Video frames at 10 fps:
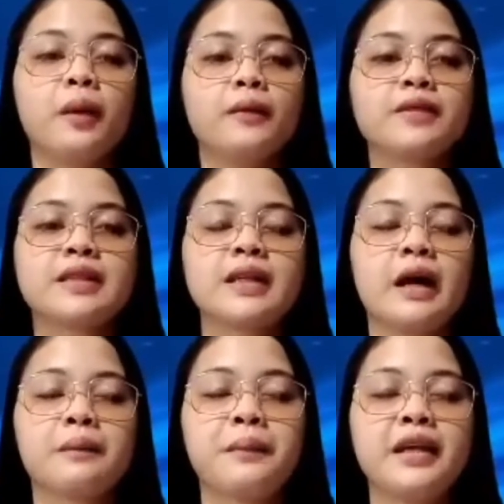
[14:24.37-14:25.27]
of
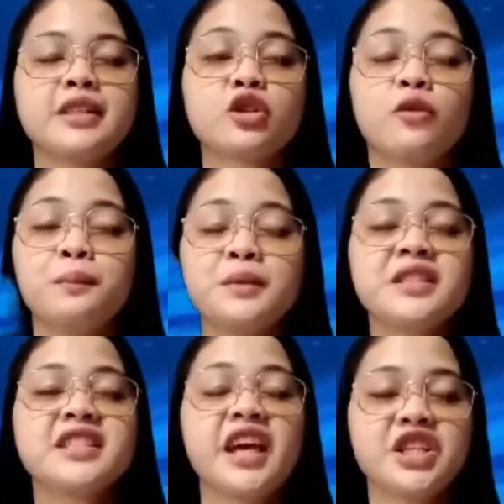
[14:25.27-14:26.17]
stock-based
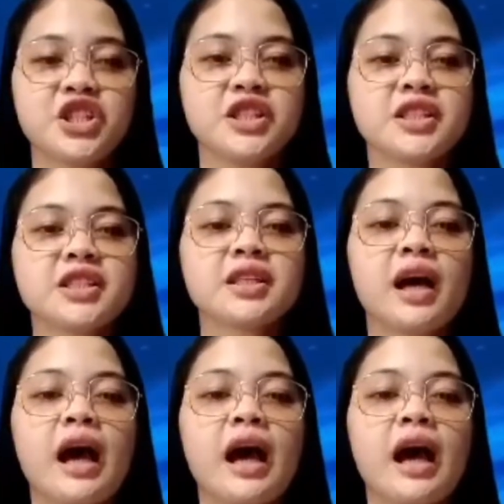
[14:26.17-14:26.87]
compensations,